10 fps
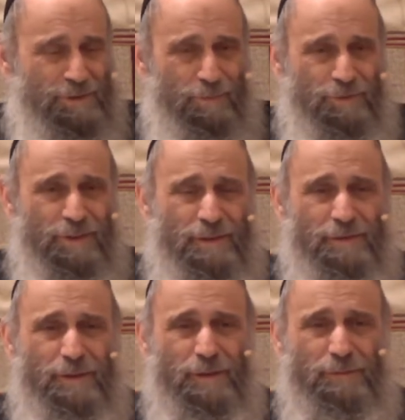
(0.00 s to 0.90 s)
something
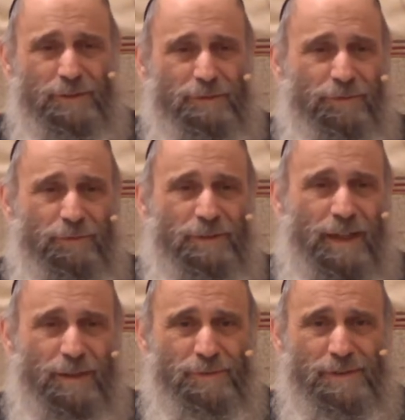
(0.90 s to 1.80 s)
and tell him a few
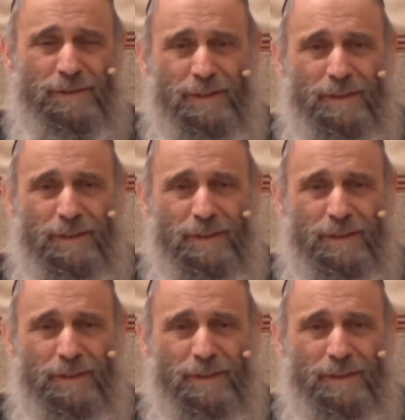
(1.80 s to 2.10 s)
times,